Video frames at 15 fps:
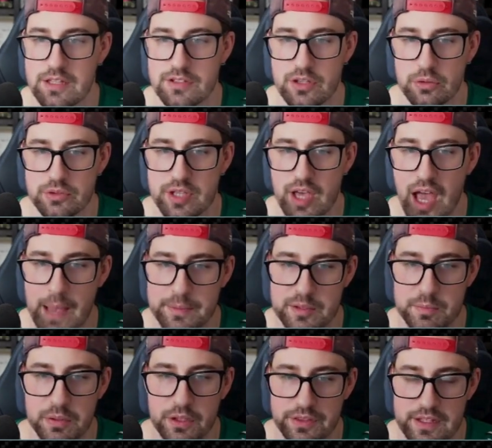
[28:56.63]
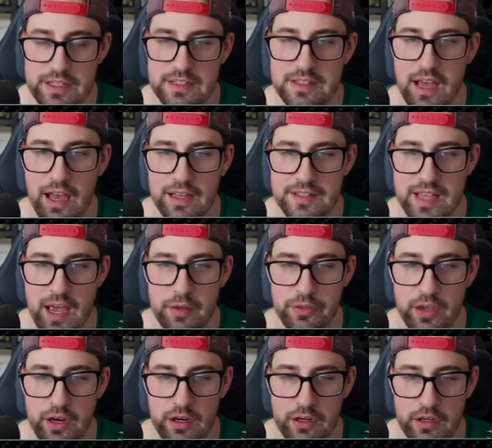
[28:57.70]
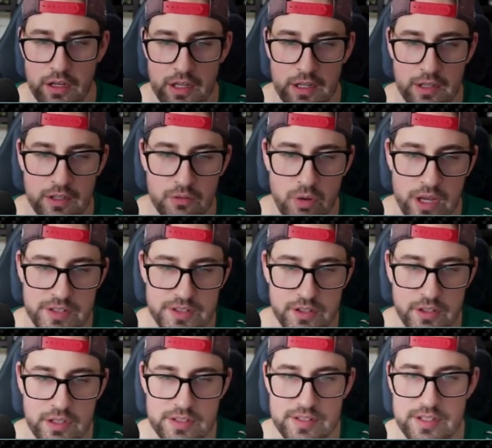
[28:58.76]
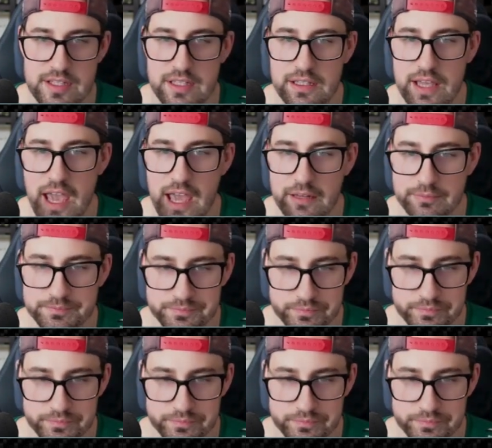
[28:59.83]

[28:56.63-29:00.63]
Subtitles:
So Topps put these odds out there, right? So you're going to see, again,